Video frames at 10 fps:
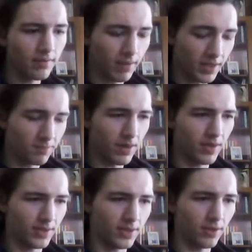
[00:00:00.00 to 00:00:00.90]

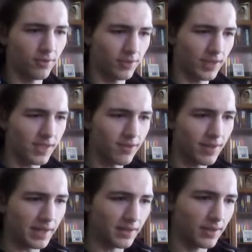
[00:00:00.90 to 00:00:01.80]
experienced clones in the
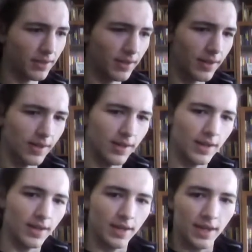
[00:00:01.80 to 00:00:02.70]
unit.
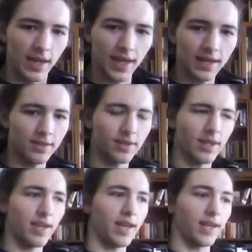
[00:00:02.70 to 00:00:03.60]
And
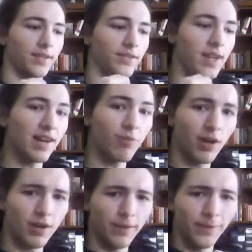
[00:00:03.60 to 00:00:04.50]

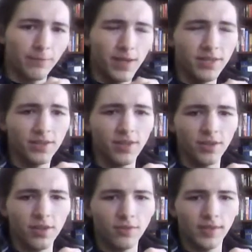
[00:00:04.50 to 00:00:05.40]
Skywalker, for reasons
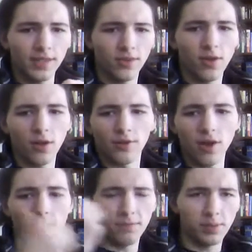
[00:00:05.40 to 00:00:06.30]
unknown, gets called
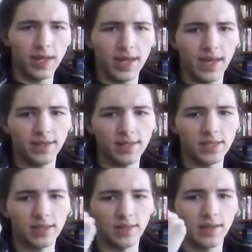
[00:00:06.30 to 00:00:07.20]
off
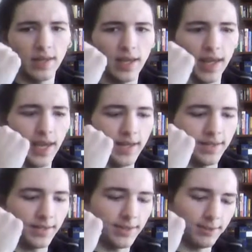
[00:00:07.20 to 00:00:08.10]
planet
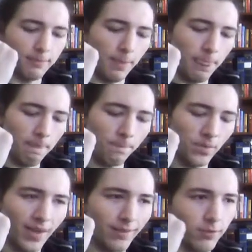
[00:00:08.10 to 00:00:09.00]
and
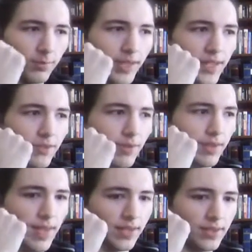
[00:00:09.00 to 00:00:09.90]
replaced
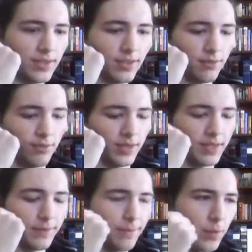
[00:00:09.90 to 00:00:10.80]
with this
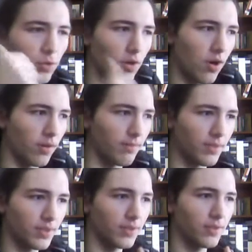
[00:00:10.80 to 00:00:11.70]

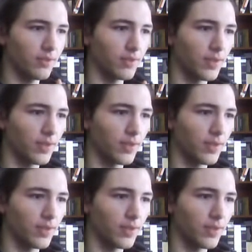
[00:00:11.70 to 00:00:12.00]
four-armed